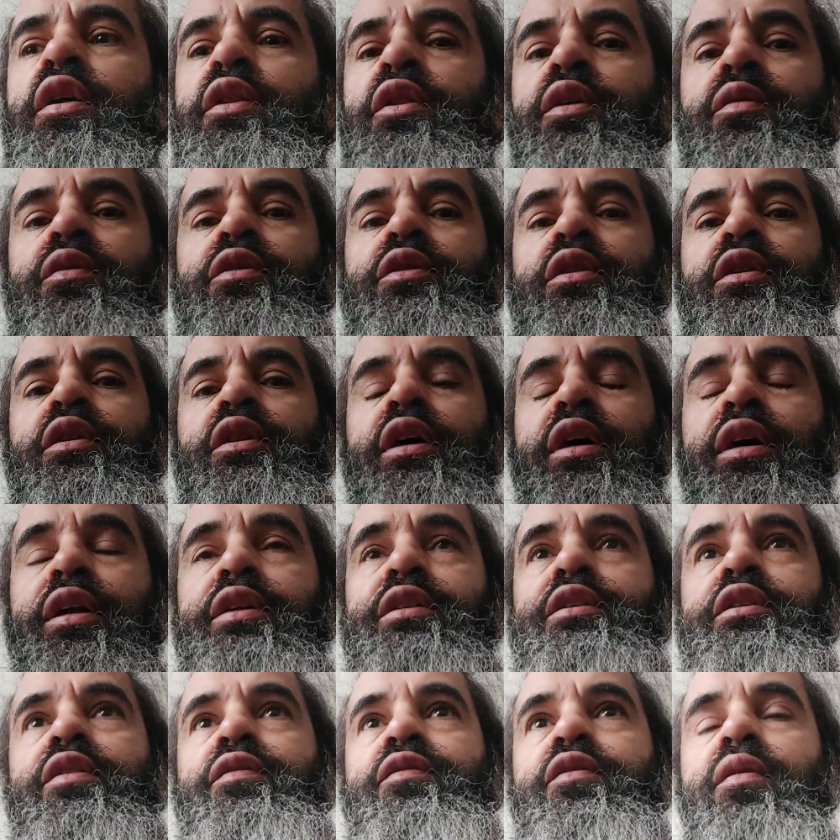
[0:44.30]
There was a lot of
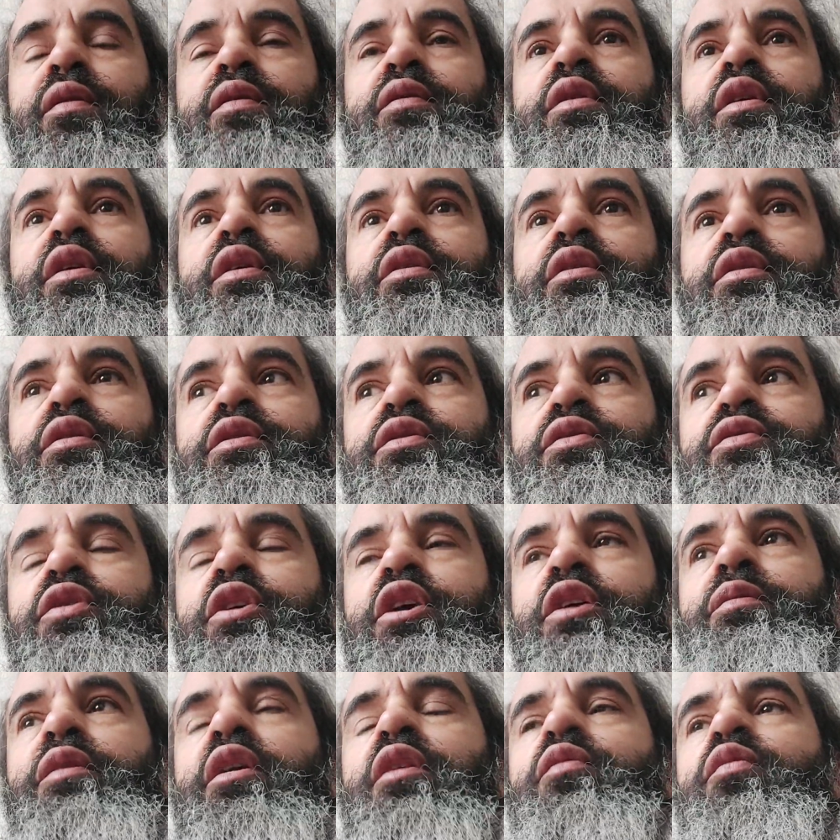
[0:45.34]
stuff going on in the
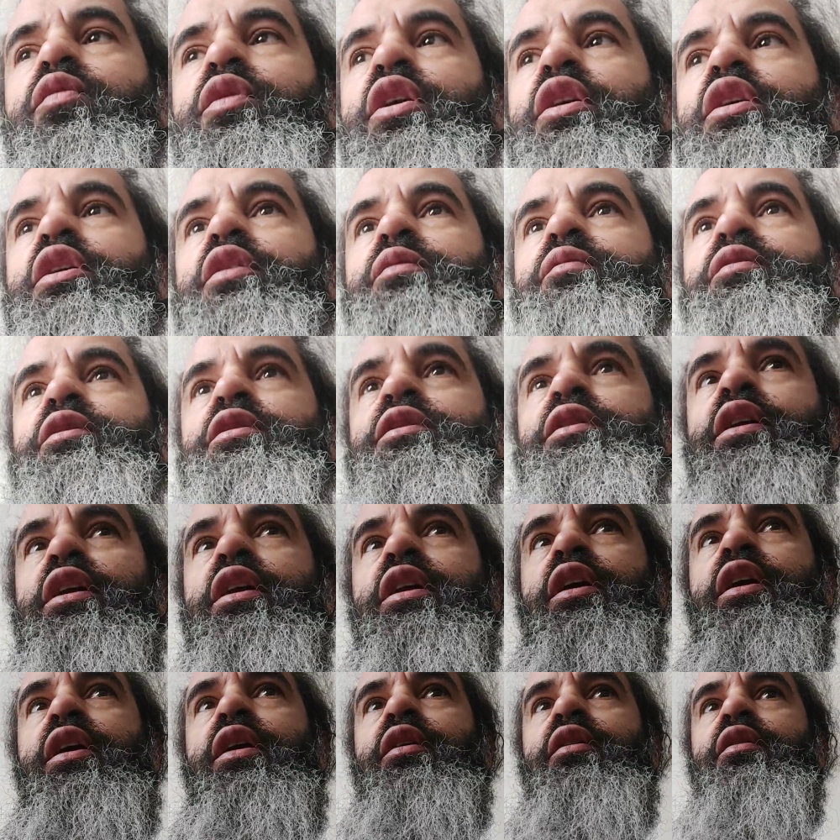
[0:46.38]
stream, and we ended up
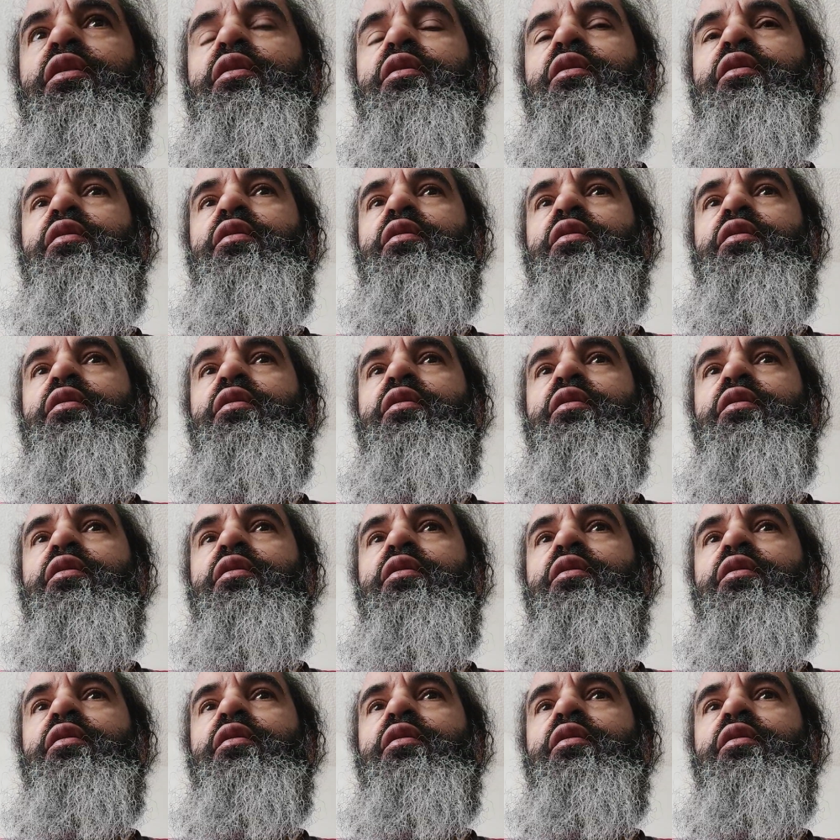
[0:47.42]
setting